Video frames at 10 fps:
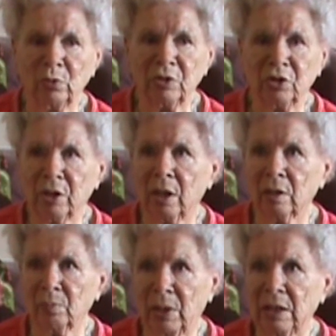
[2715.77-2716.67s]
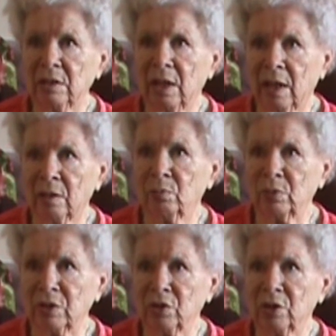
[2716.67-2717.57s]
when she got a Maytag
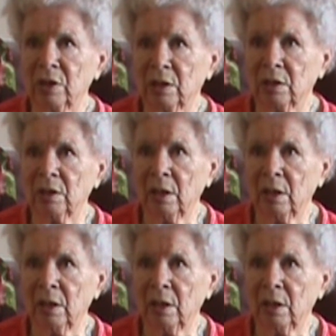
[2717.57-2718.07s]
machine.